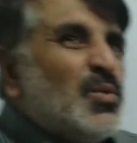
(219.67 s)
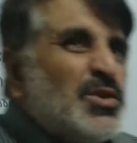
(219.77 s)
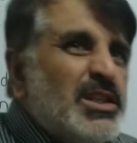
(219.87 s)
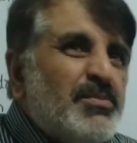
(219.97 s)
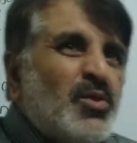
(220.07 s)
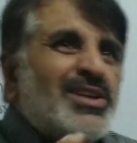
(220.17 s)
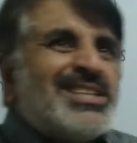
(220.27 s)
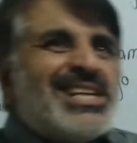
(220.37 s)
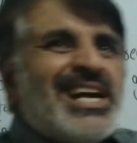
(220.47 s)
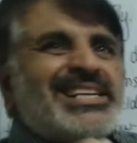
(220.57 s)
When the poet
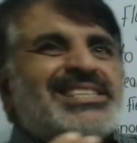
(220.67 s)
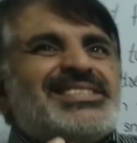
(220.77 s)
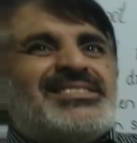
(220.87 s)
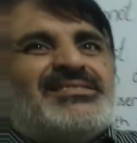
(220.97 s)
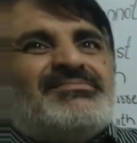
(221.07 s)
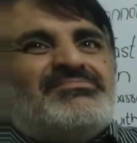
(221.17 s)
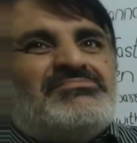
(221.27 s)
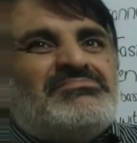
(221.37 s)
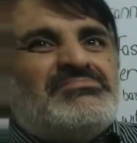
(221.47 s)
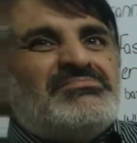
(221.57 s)
writes,
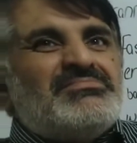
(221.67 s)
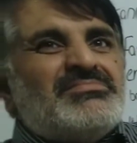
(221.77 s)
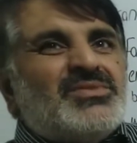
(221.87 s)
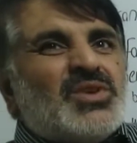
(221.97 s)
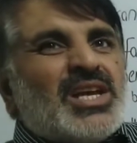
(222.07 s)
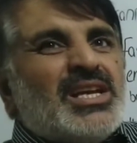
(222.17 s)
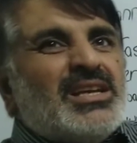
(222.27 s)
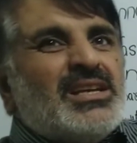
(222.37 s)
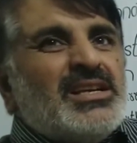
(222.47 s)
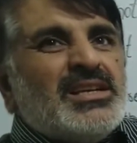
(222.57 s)
okay,